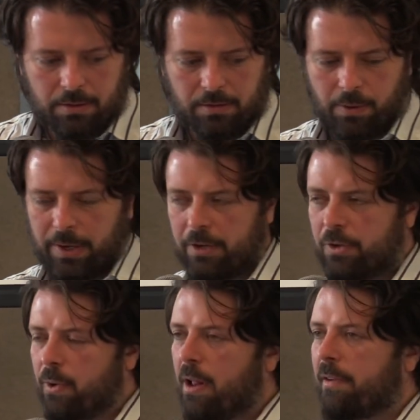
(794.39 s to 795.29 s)
So we can
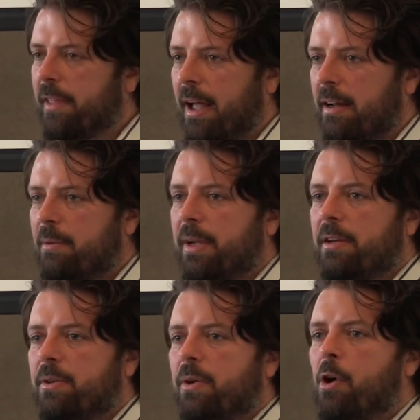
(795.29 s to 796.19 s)
do all of that, and we
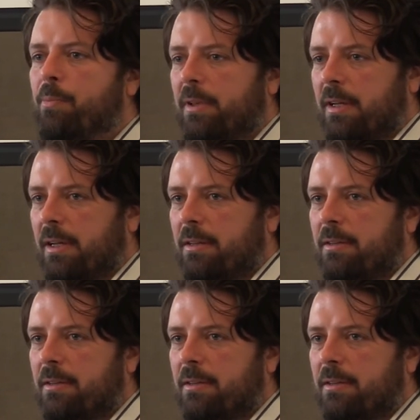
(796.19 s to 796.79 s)
can do it openly,